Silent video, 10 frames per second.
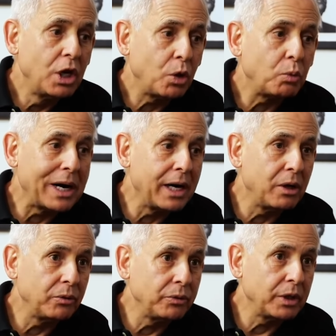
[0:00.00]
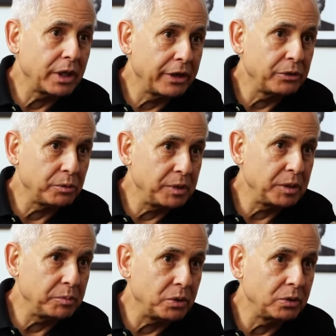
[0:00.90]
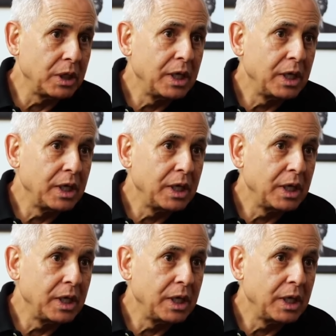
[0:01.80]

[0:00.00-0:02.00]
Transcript: around other people.